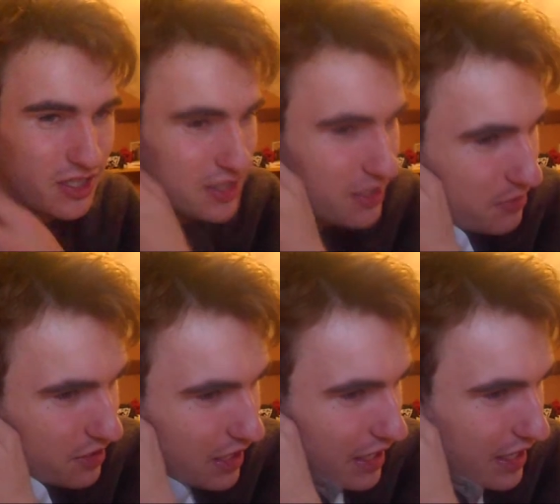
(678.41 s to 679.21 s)
that type of
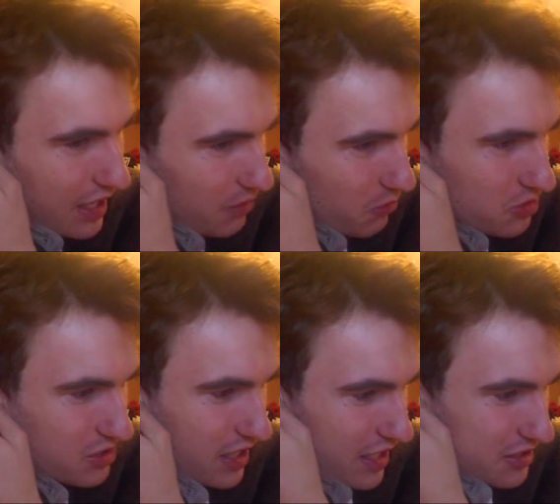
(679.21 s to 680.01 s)
thing, and I was
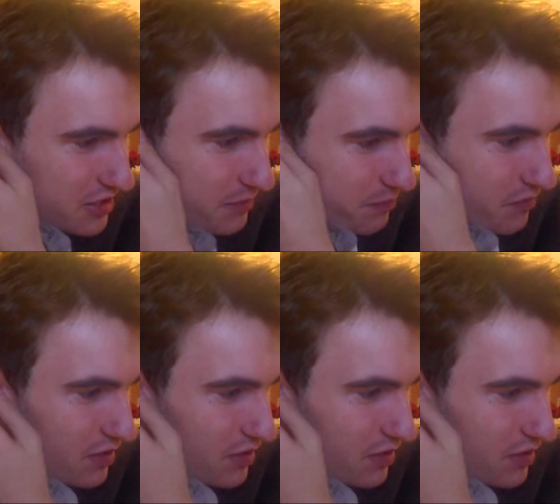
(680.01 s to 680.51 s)
going to ask him